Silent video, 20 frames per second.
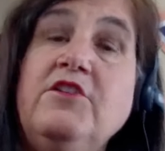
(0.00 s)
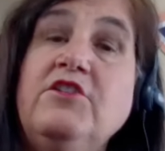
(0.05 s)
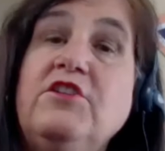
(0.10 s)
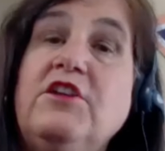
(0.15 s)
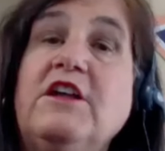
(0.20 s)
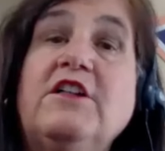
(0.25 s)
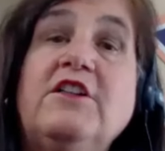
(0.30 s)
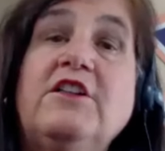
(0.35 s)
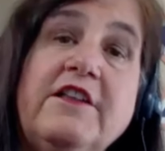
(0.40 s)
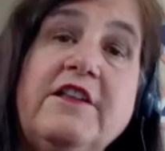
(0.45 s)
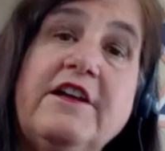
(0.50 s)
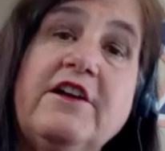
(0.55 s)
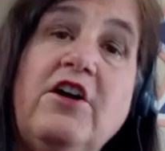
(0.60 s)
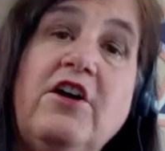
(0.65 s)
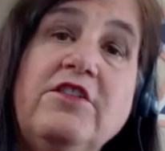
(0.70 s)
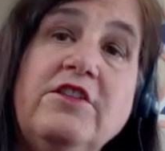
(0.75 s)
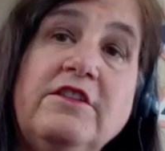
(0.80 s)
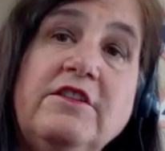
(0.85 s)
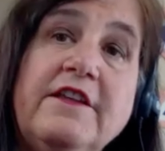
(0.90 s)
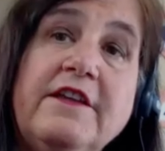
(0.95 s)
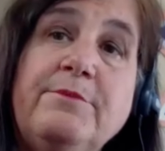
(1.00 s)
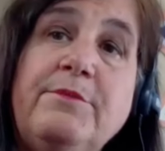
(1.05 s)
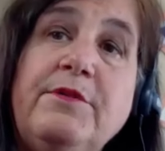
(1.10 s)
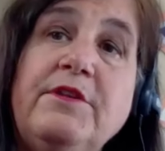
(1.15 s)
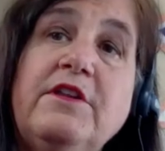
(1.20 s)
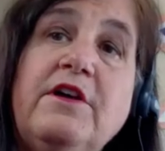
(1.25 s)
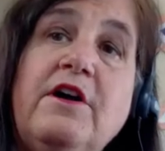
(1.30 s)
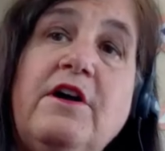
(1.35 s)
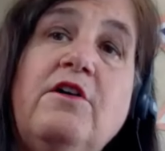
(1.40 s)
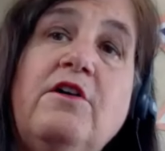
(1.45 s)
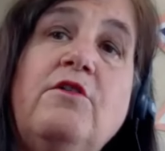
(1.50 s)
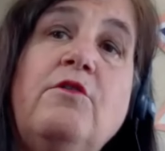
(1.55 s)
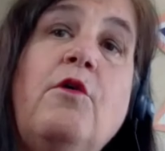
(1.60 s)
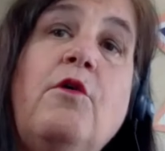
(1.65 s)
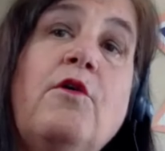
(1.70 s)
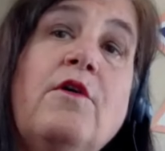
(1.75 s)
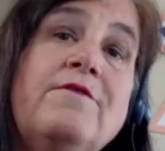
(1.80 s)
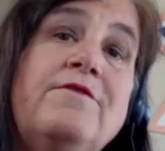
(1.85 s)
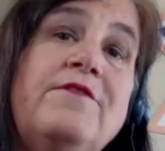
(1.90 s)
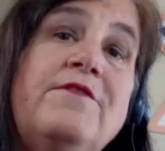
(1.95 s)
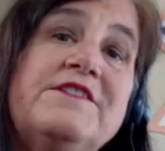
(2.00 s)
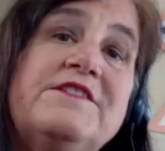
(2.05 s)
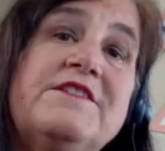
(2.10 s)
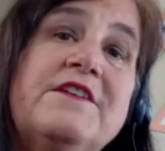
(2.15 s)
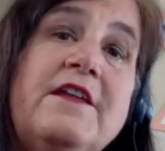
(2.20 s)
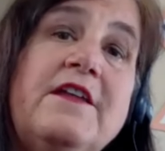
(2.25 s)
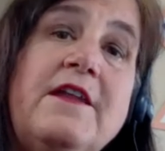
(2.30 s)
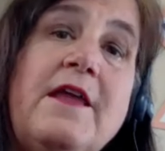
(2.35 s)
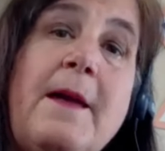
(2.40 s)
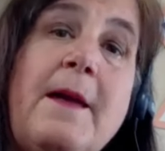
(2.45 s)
You can click on the link below or visit